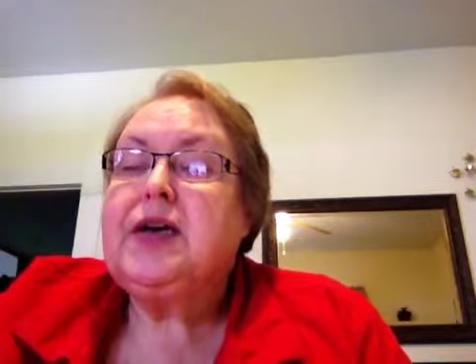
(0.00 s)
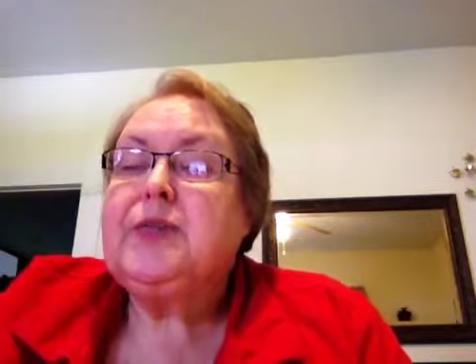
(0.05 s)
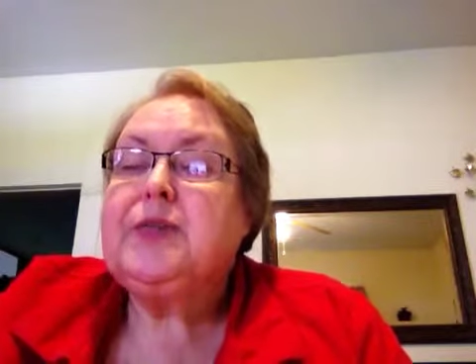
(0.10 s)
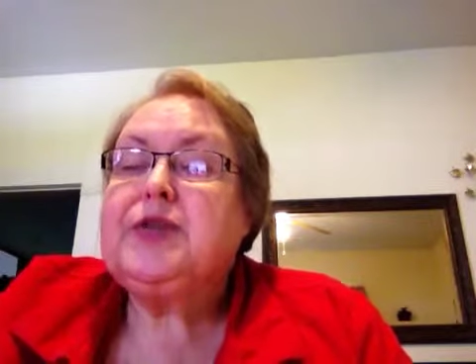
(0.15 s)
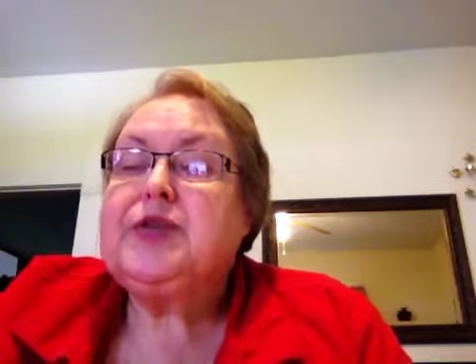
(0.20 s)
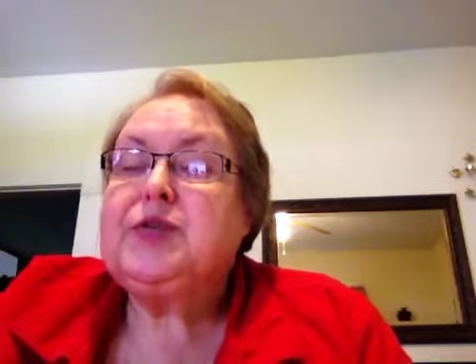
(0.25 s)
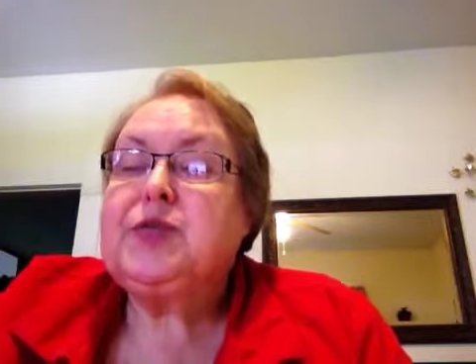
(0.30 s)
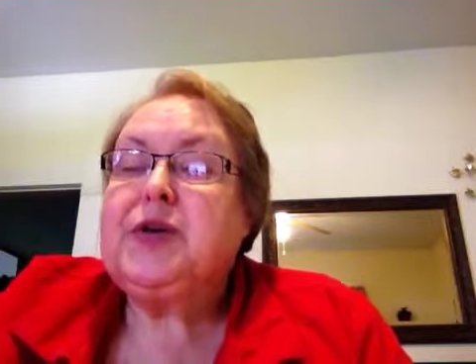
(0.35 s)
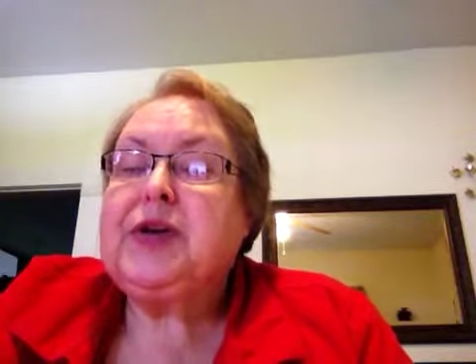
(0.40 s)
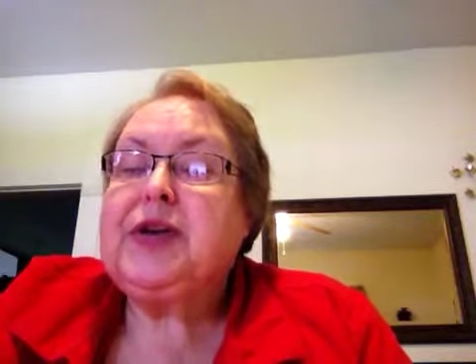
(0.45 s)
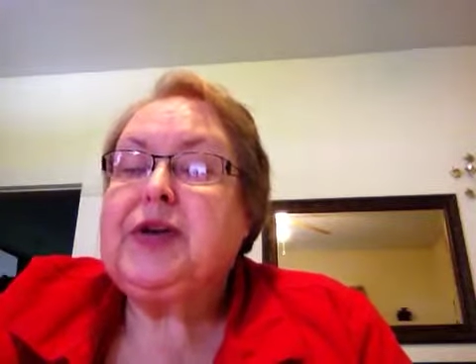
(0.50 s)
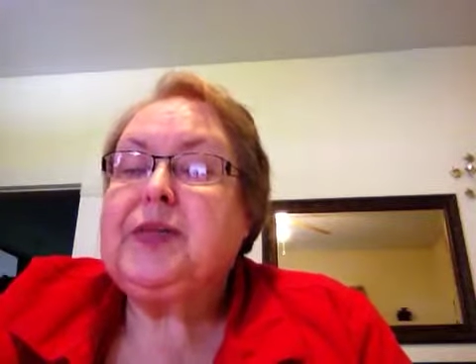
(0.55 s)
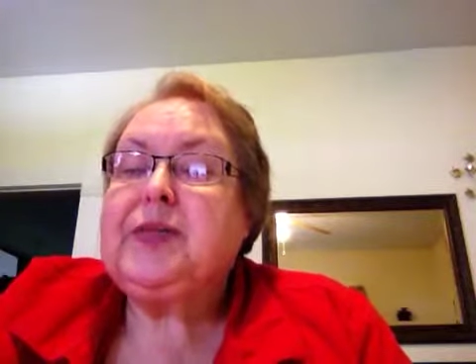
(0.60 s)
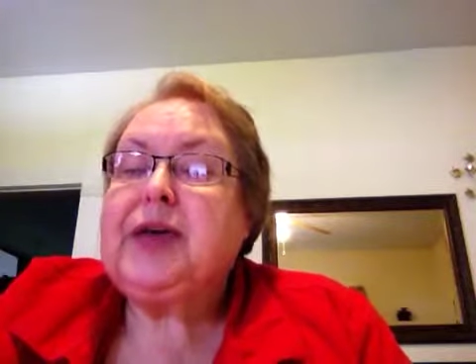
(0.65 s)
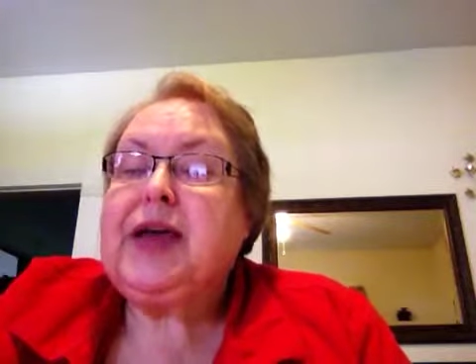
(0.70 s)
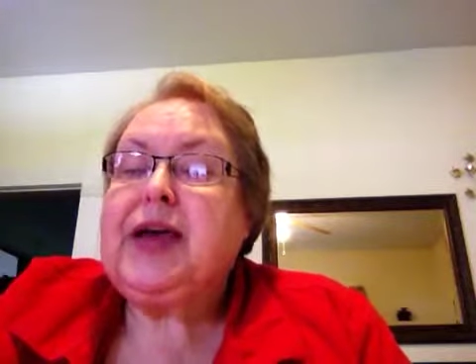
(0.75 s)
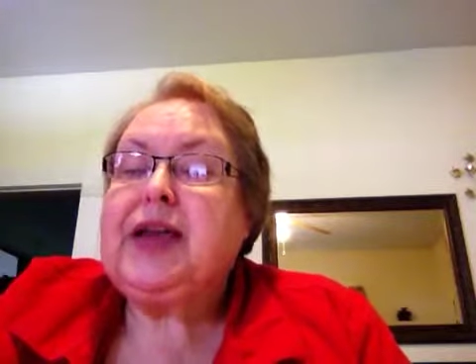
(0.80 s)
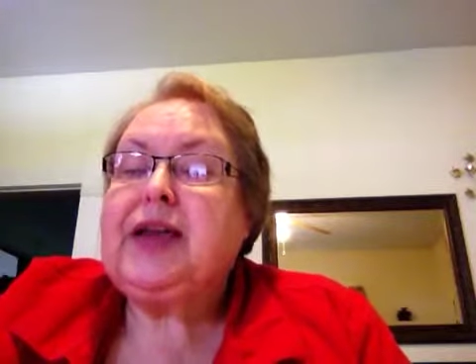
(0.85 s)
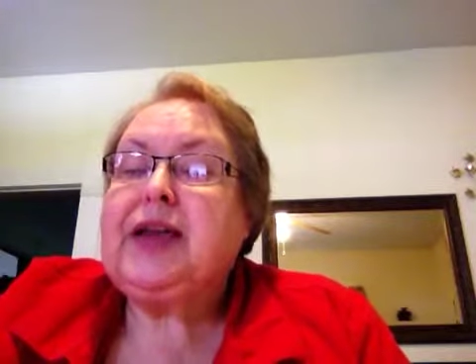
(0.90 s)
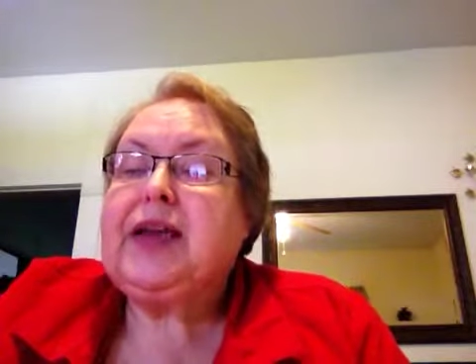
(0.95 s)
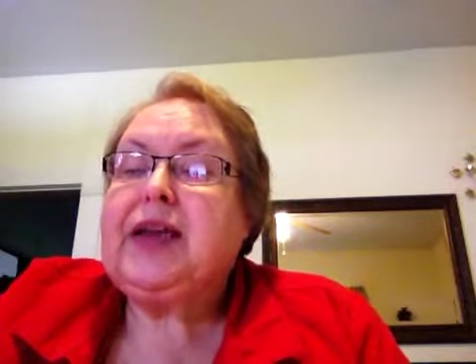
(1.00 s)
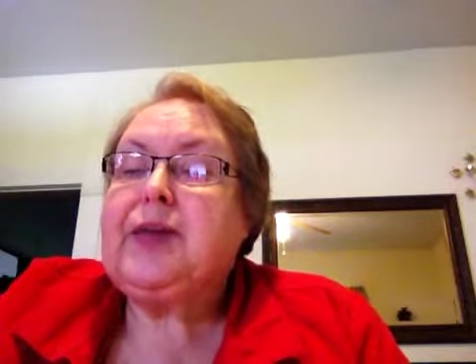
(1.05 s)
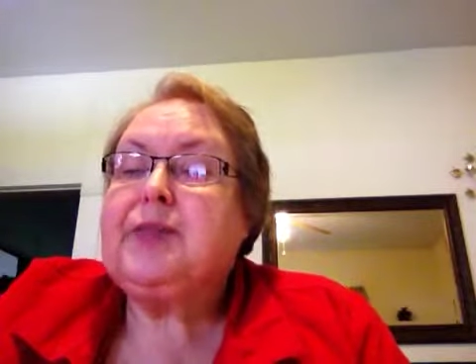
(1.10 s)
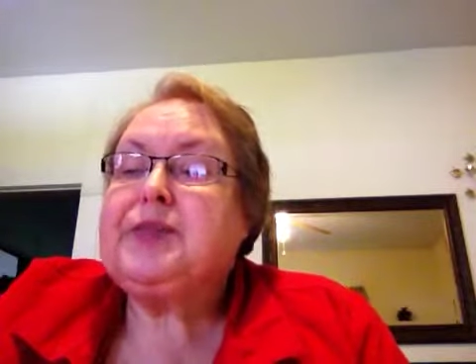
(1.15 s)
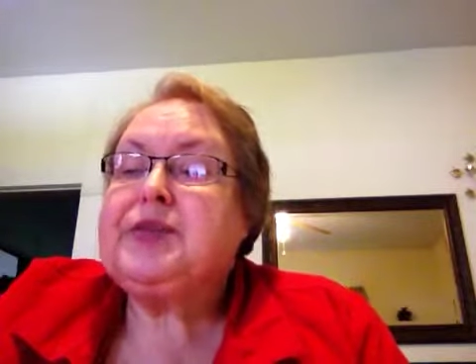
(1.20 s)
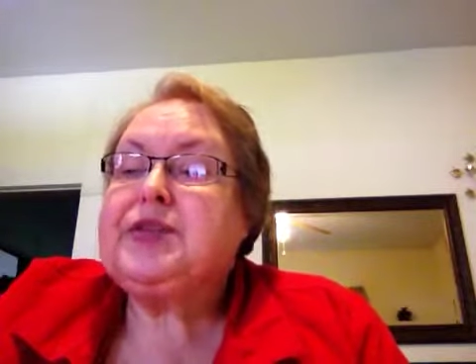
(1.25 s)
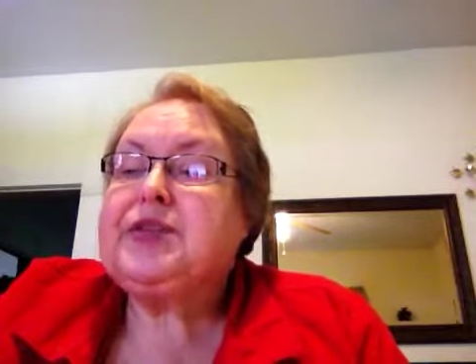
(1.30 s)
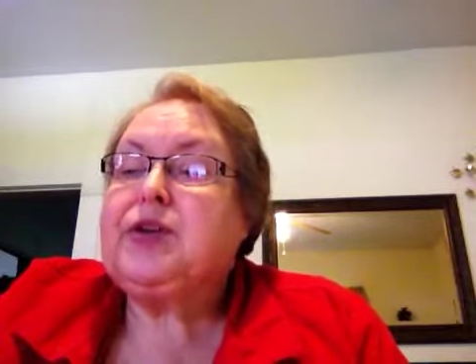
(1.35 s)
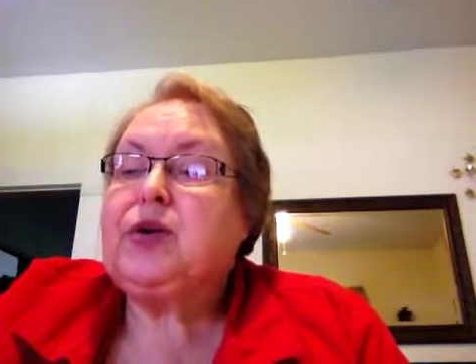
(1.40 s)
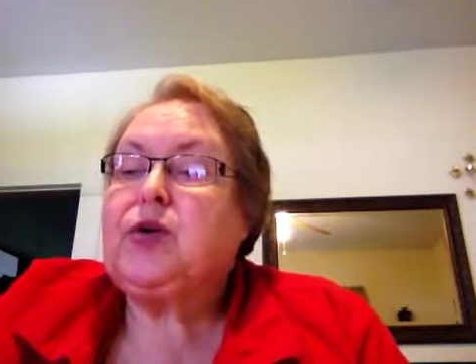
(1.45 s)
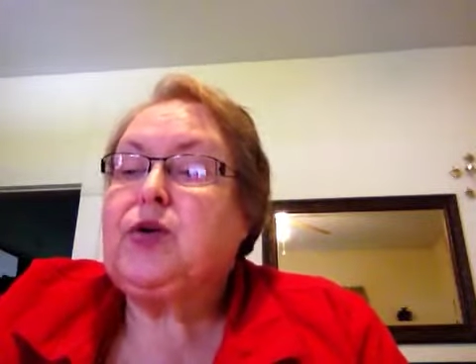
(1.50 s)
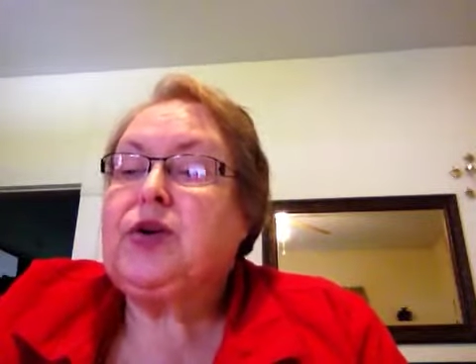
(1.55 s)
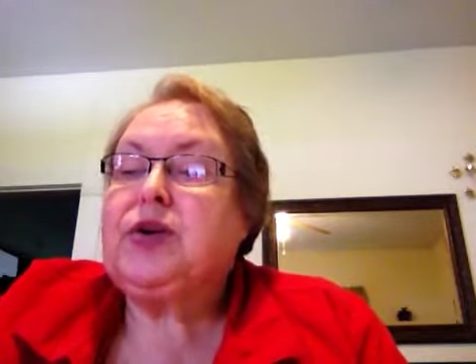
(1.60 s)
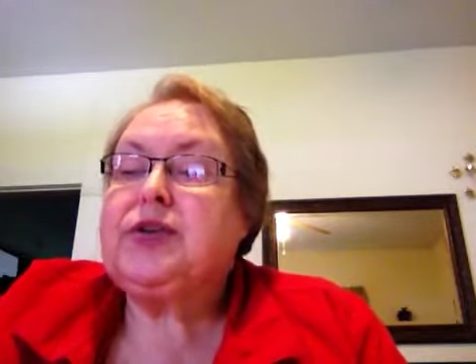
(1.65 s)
between a manic episode